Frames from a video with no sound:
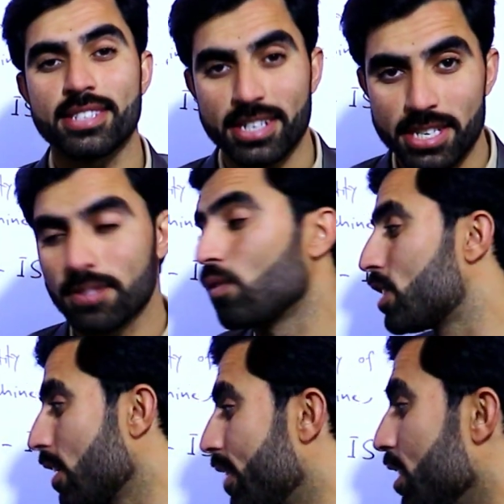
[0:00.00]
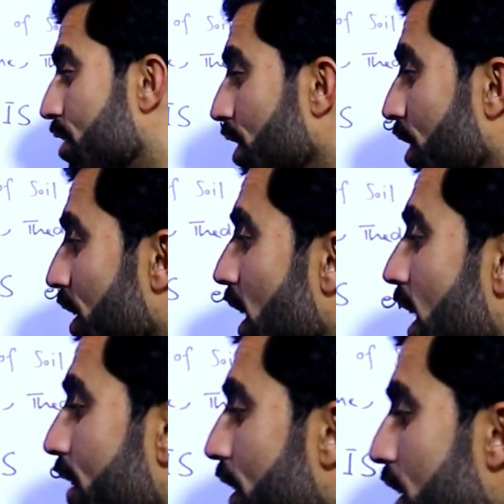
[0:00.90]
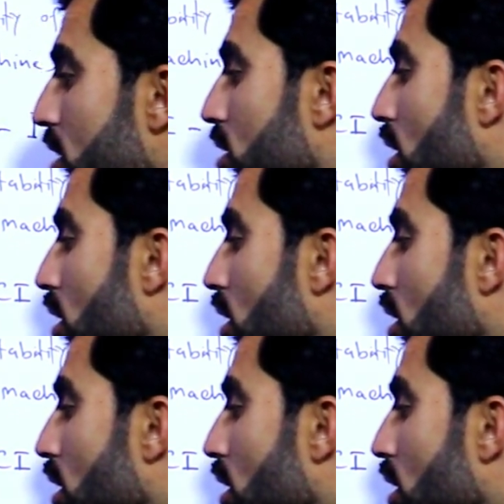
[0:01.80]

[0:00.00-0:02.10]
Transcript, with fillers: successful civil engineer that is